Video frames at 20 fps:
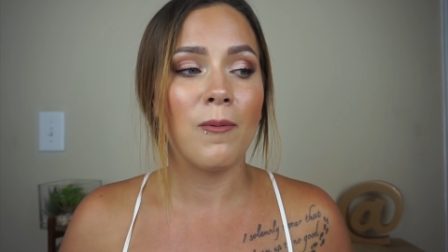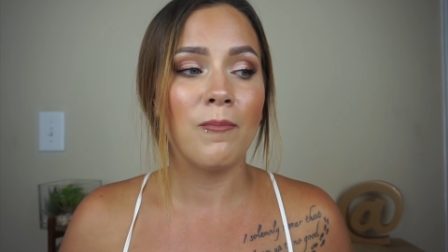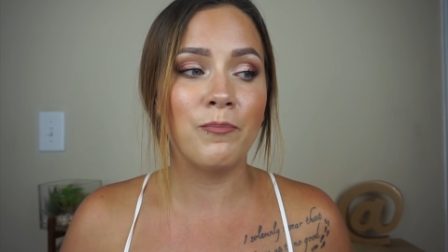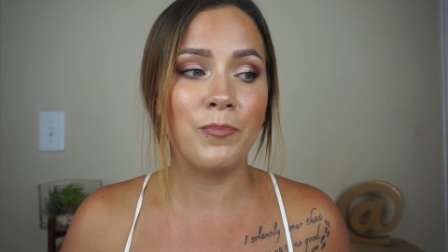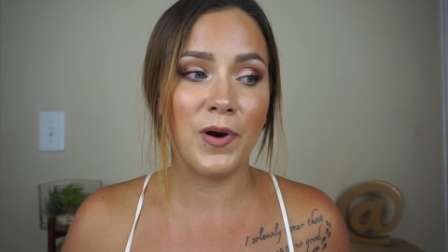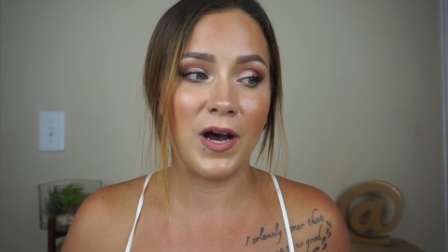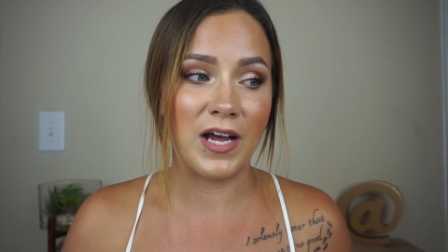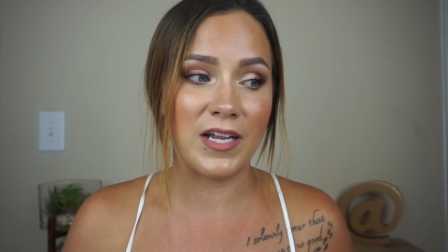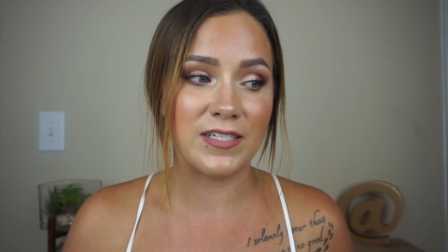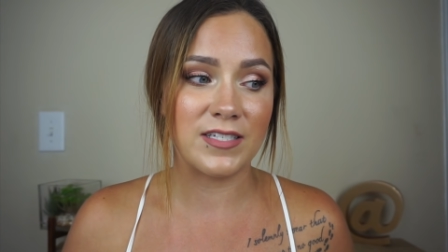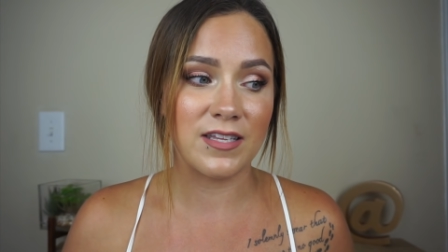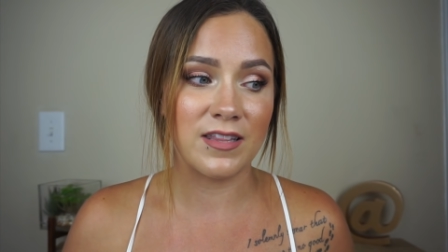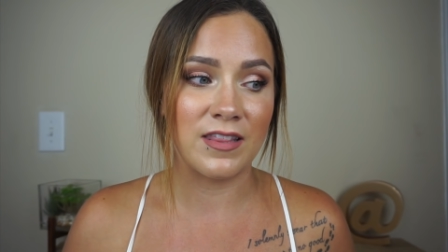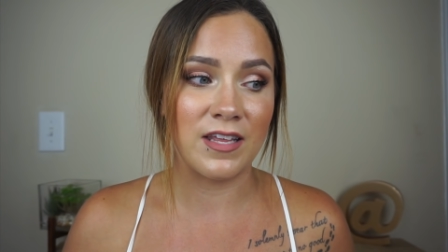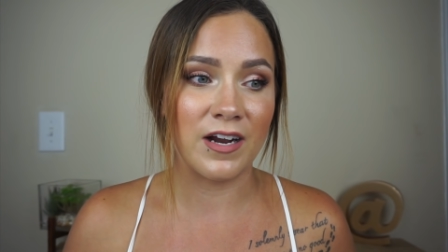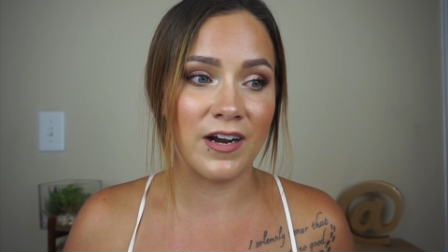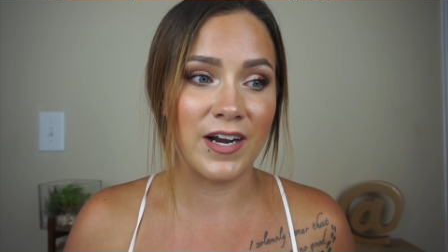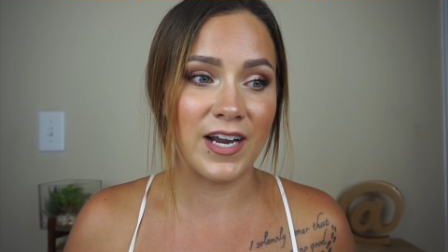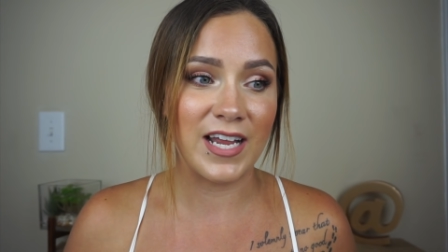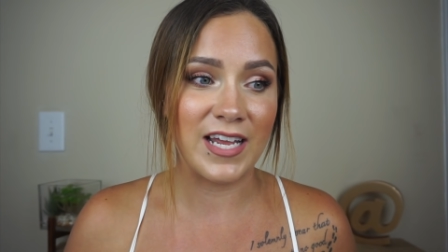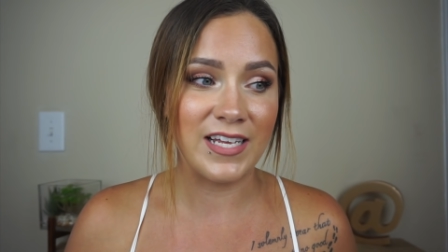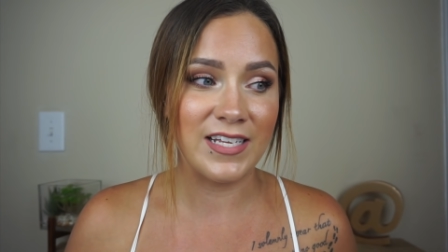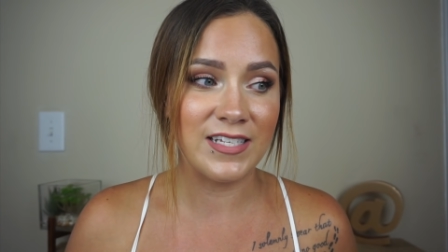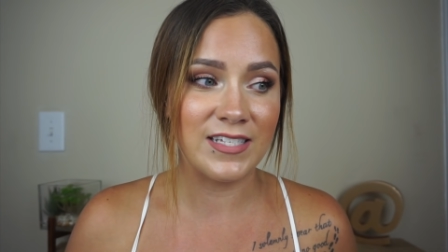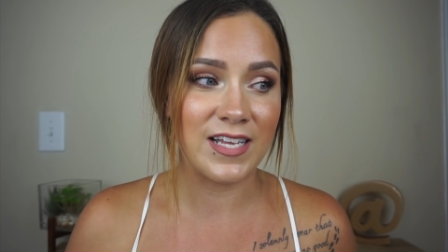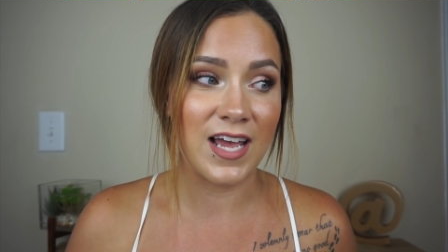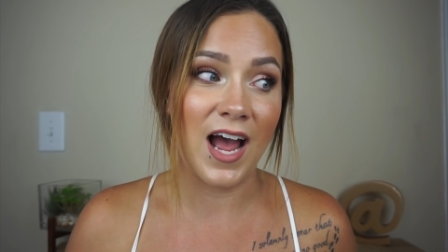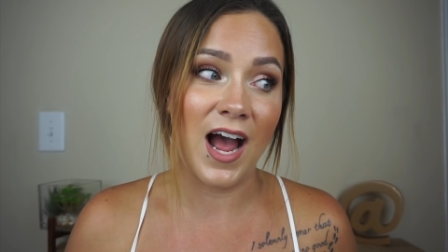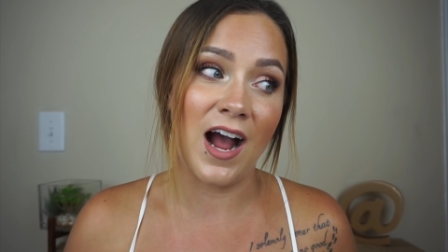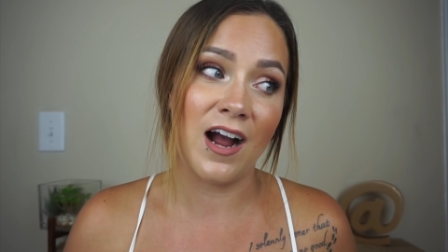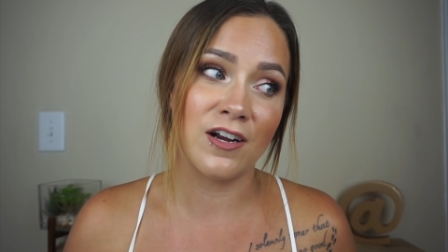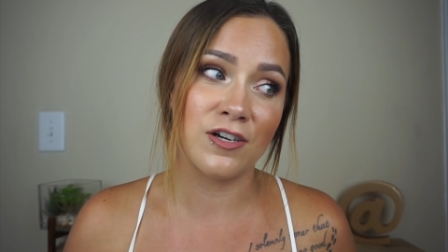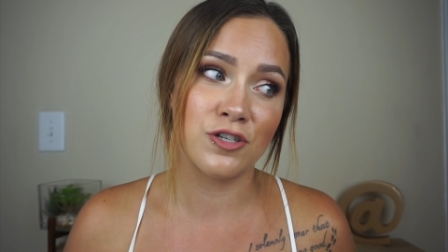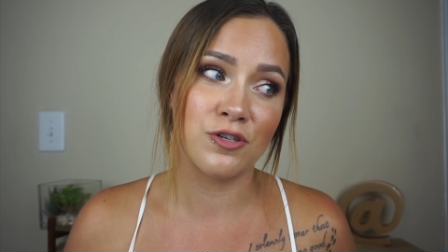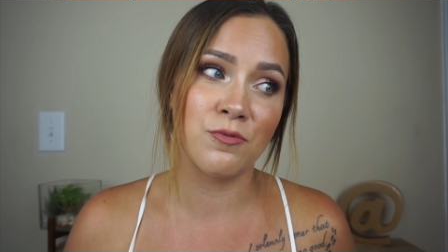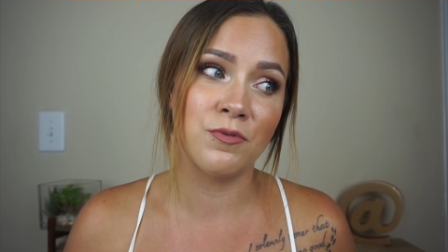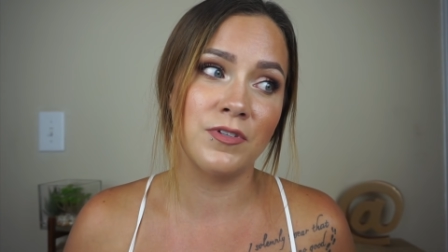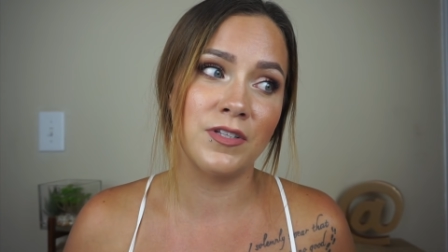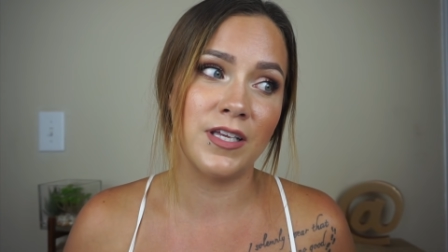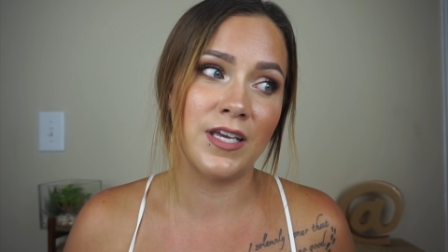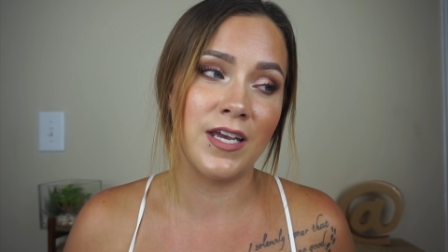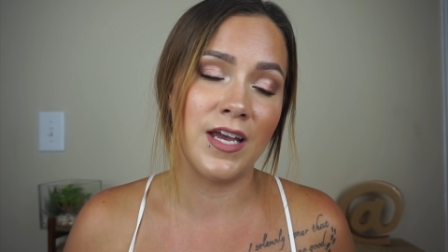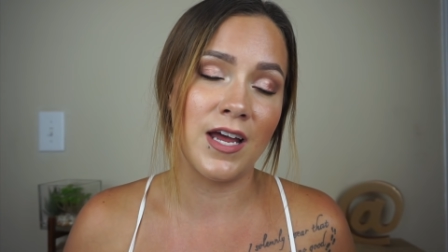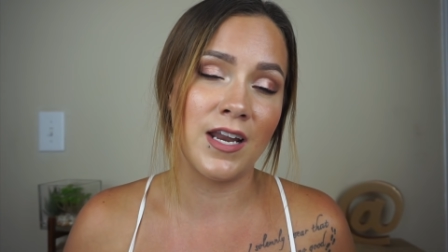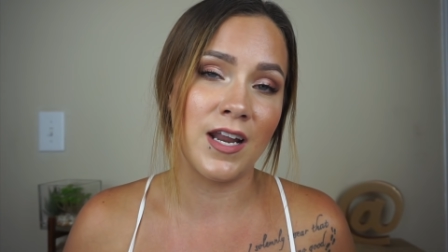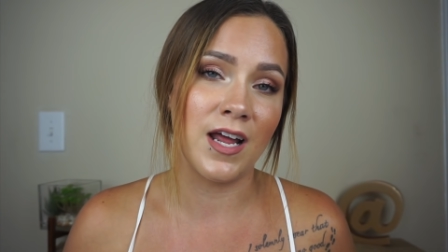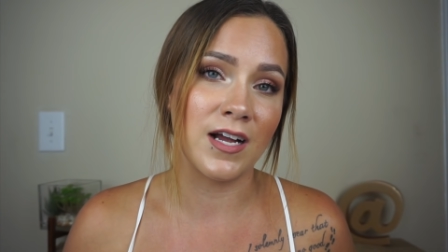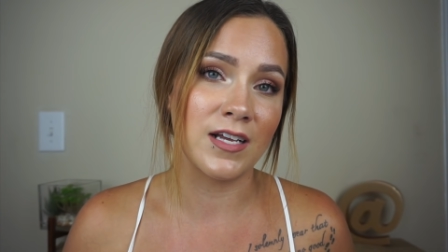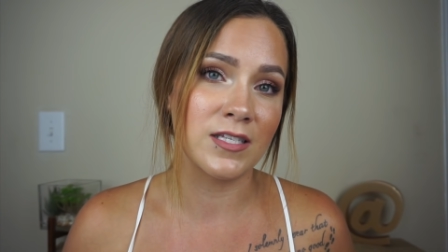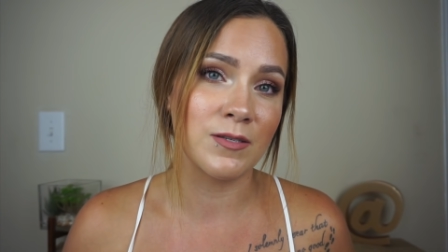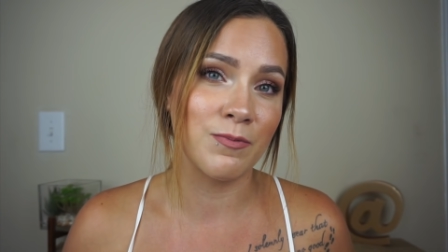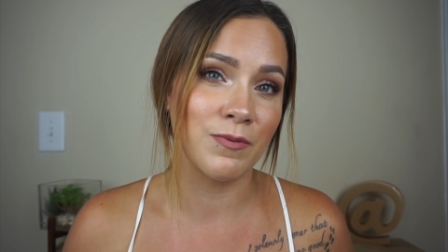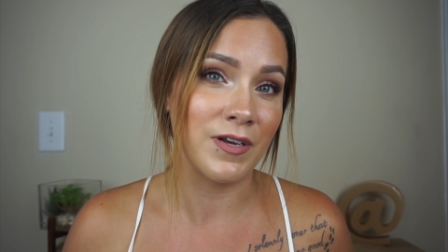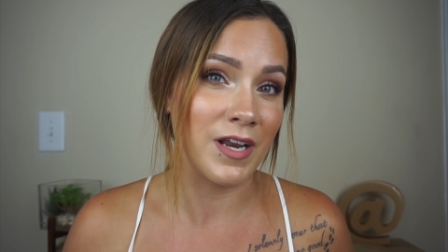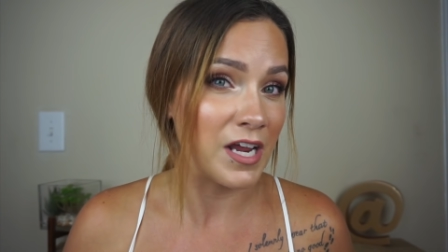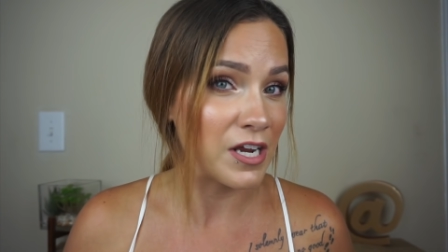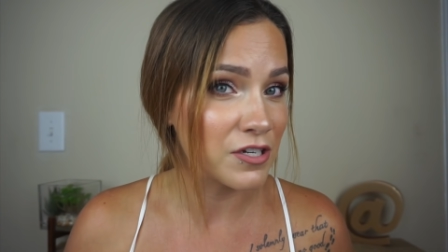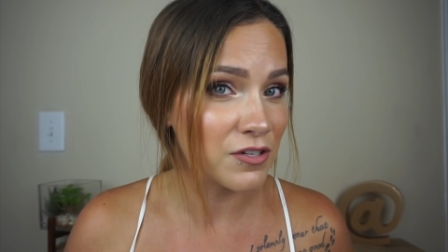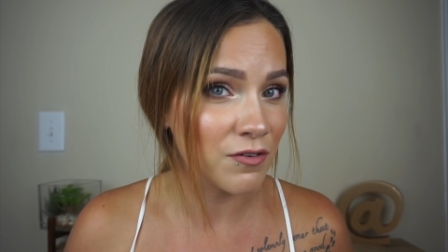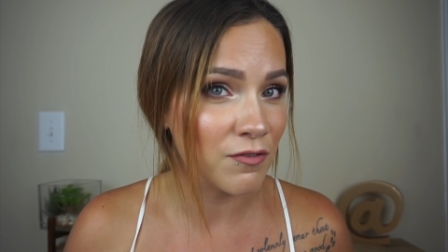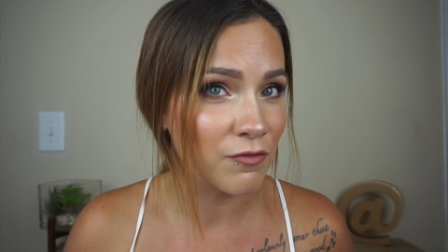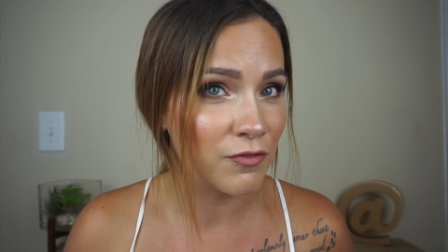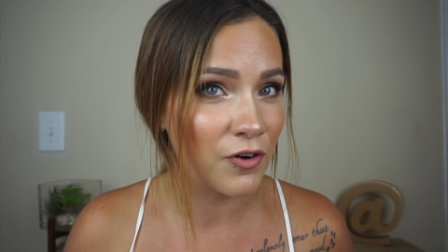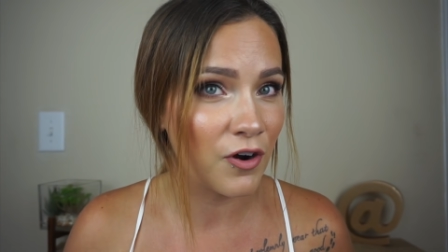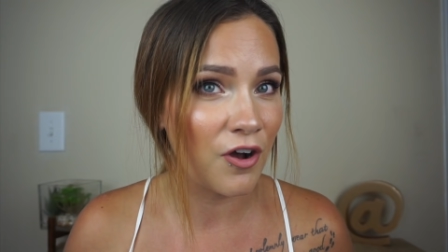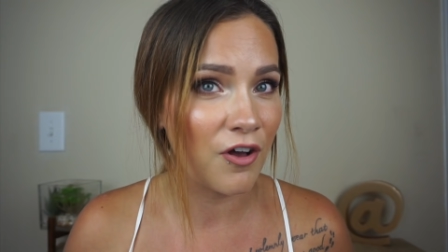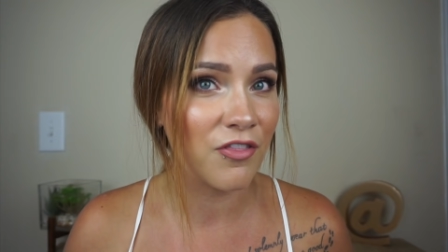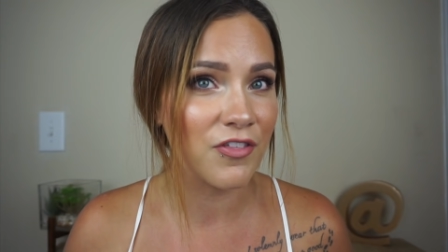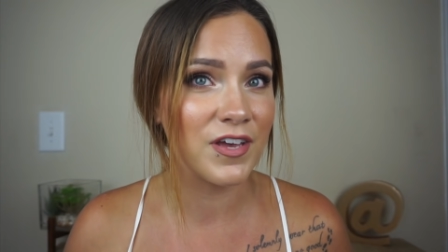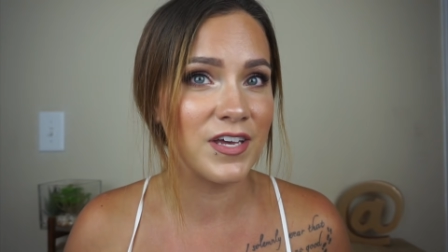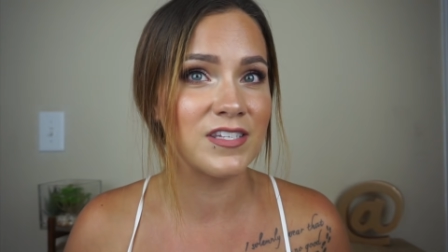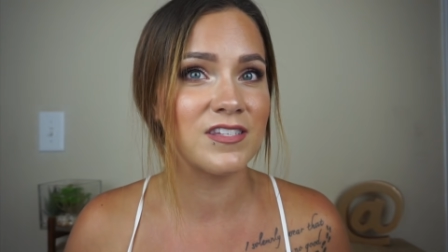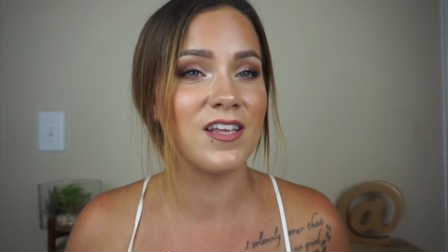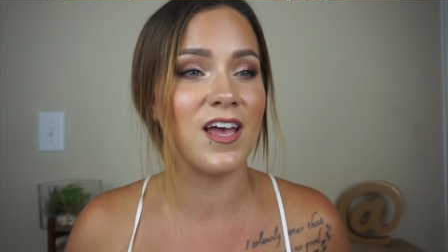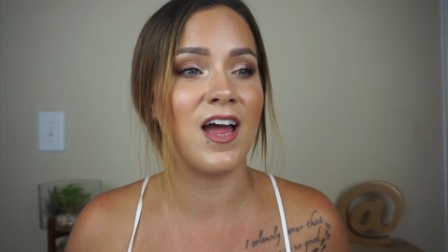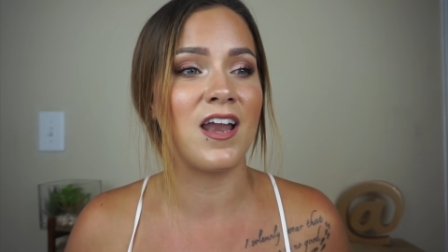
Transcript: but there is actually an explanation for all this